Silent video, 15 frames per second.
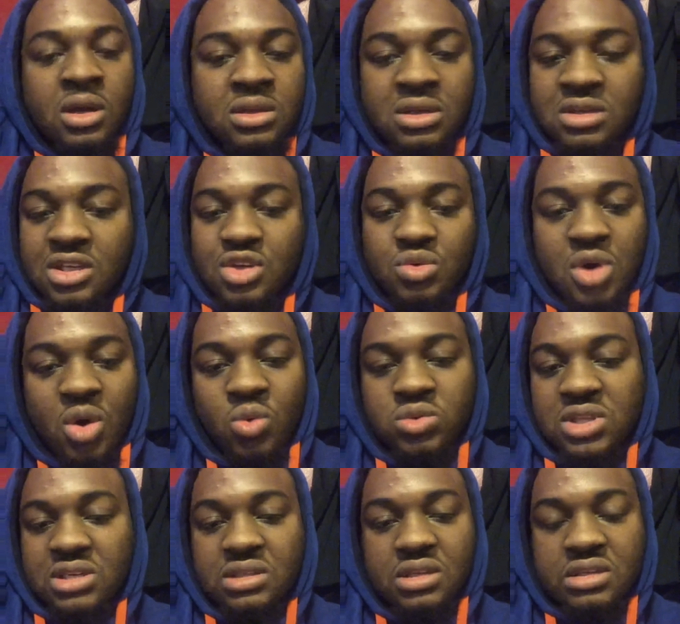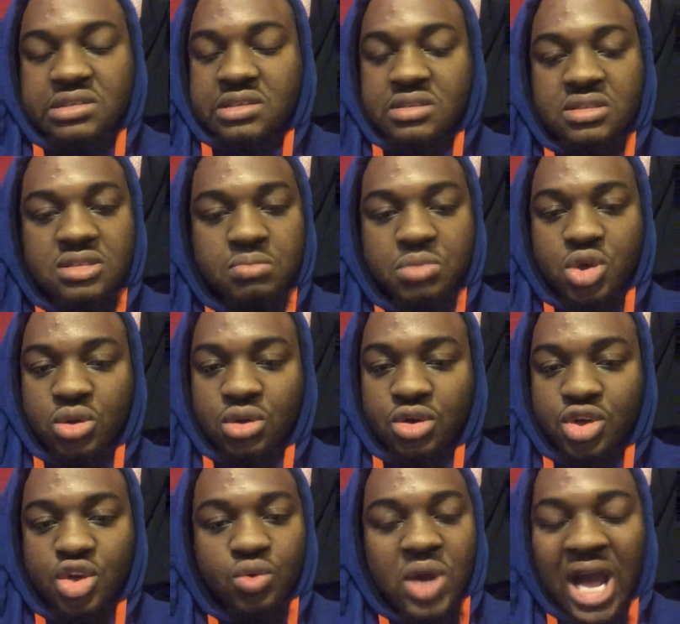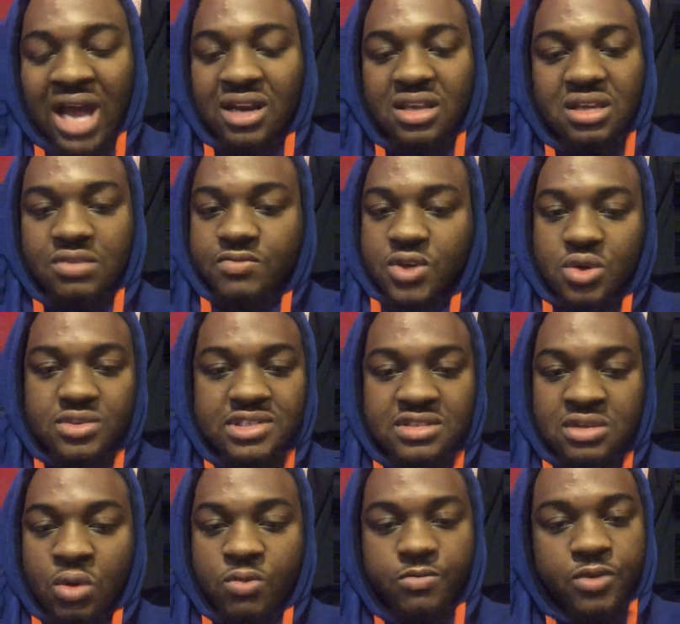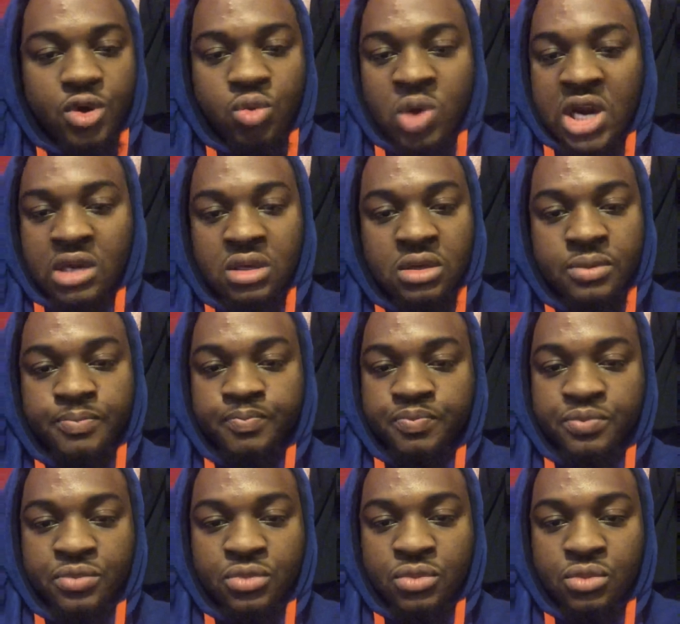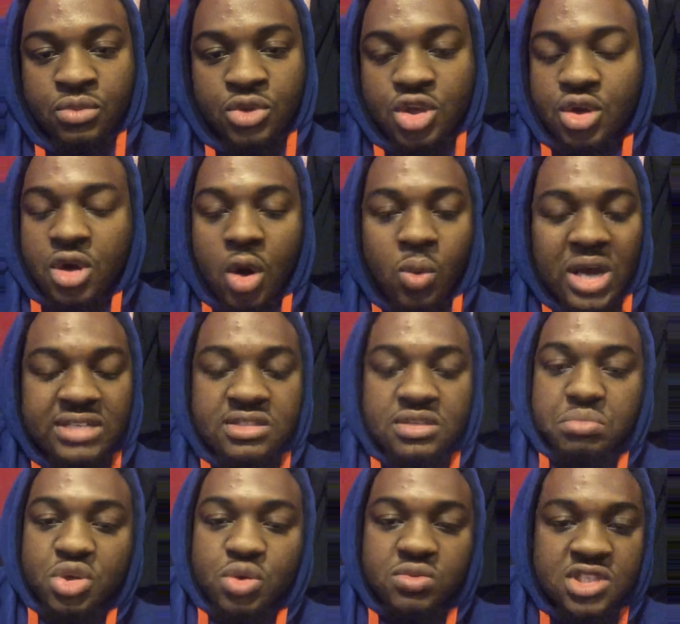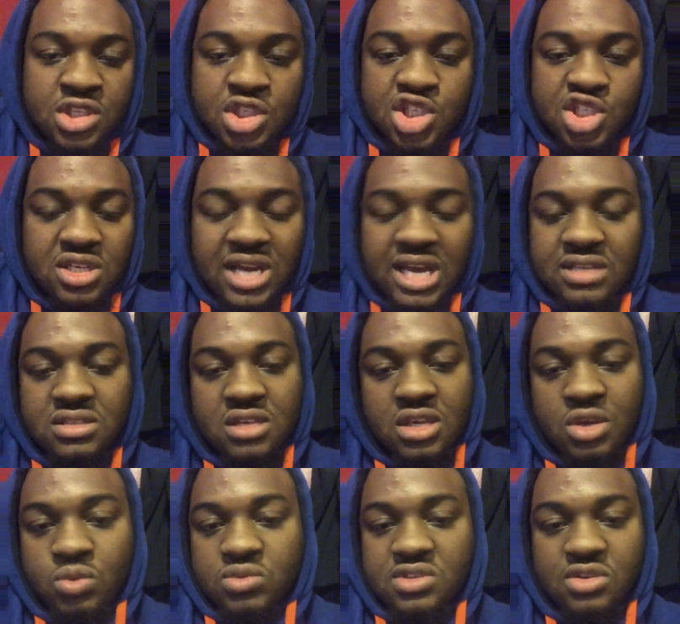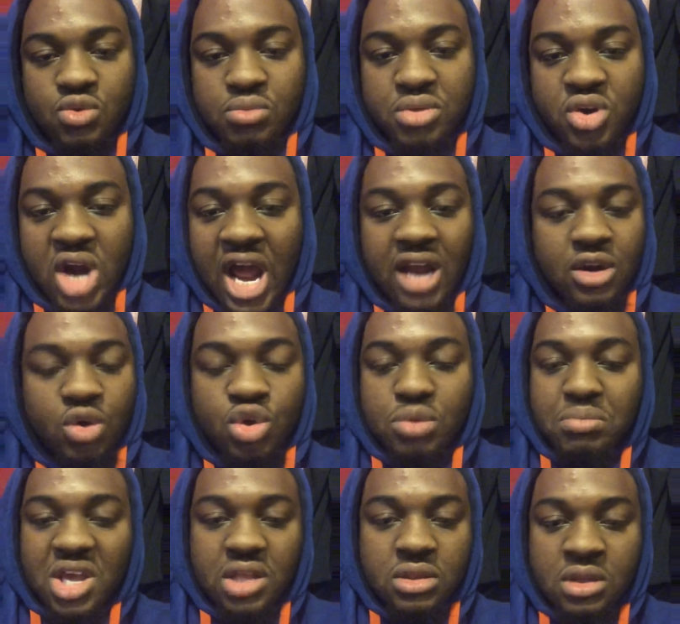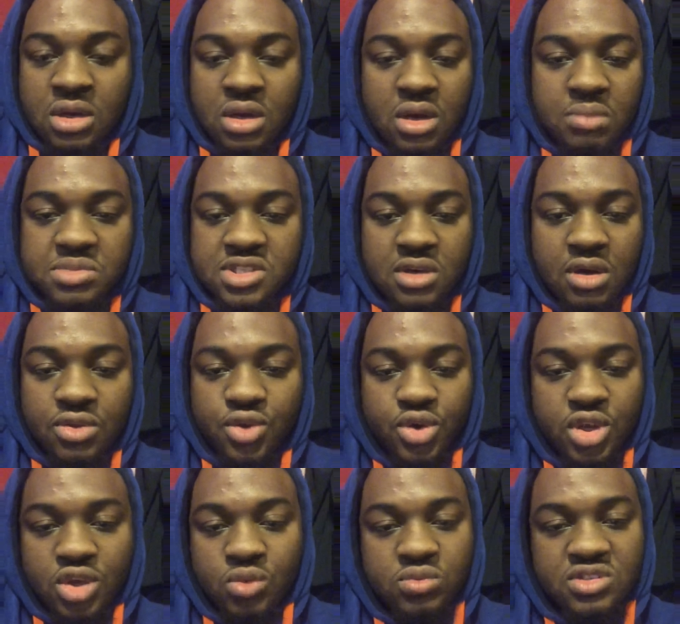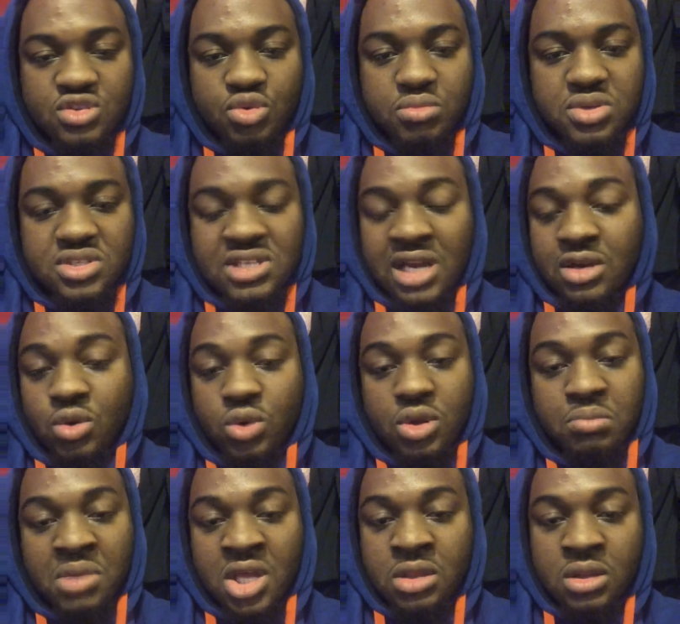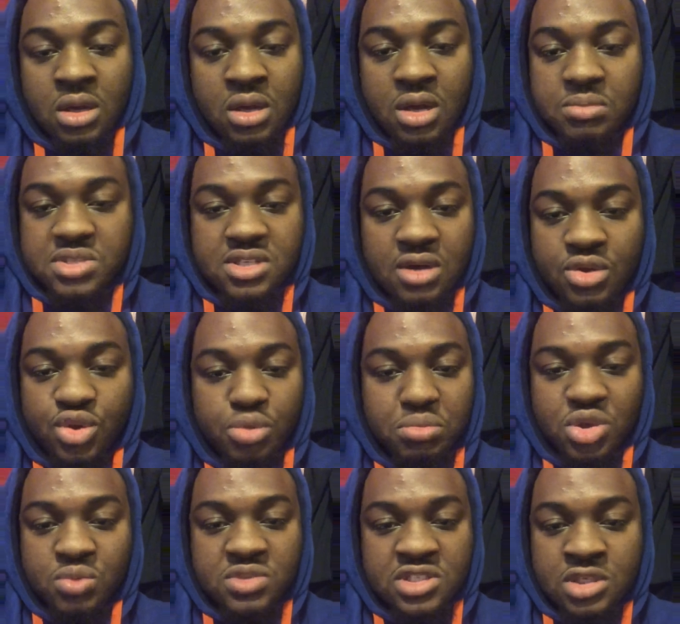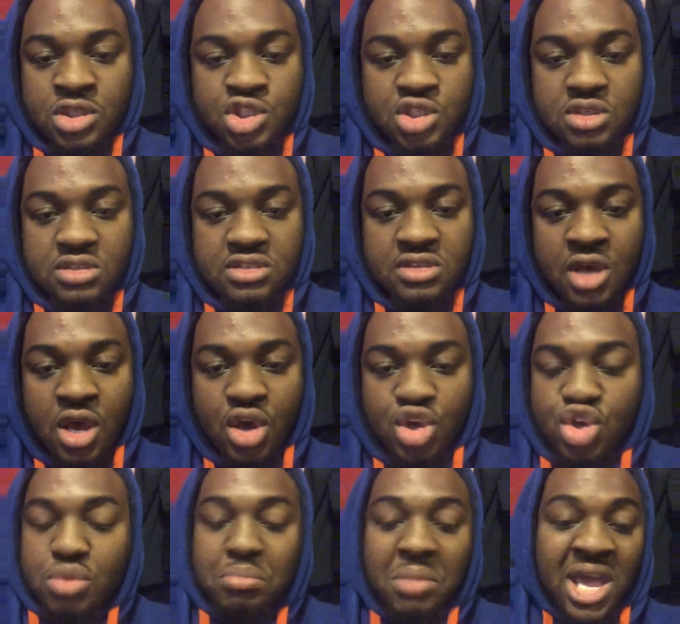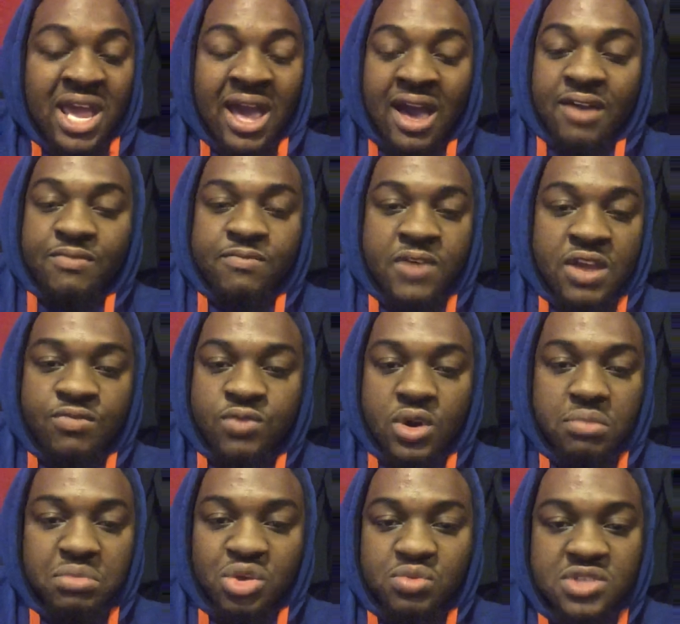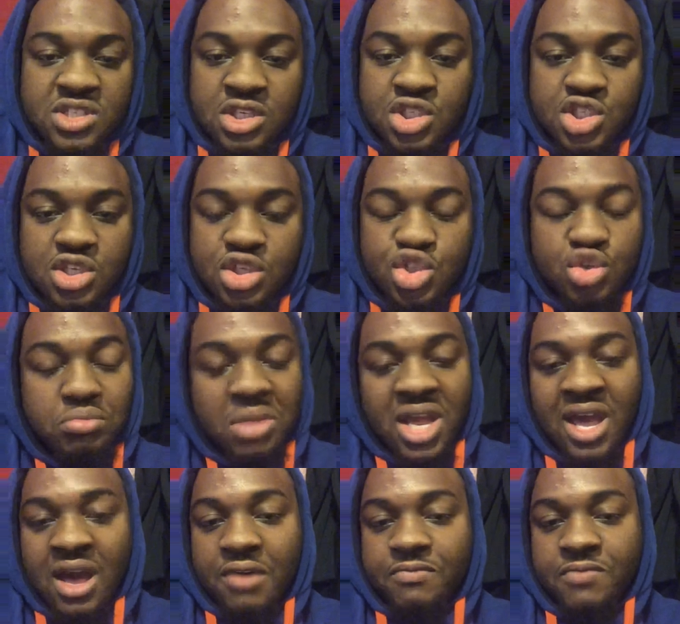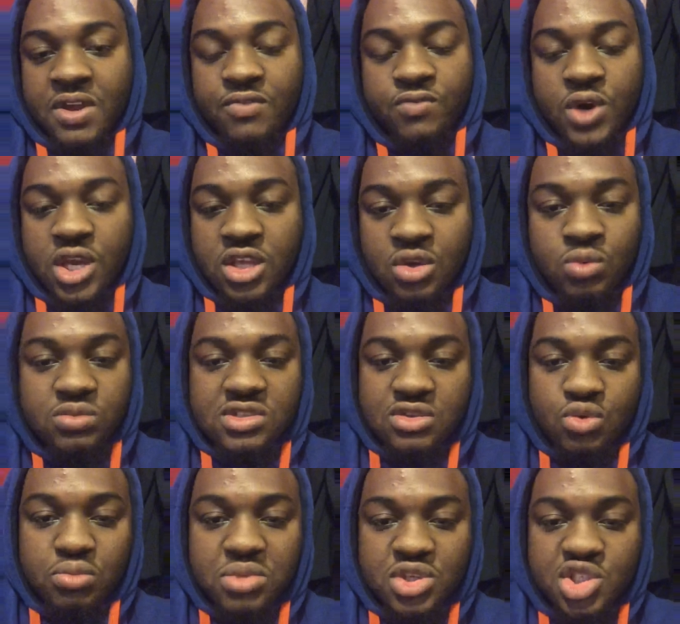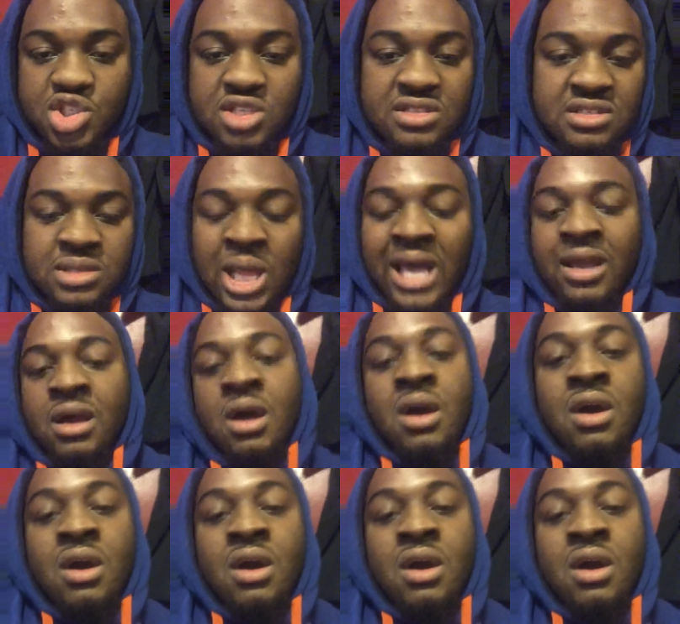You know, this is similar. You gotta give yourself credit. You know, as a musician, as a YouTuber, I know you may look up to other YouTubers. I know you may look up to other musicians. You may have favorite musicians. You may have favorite YouTubers. Just like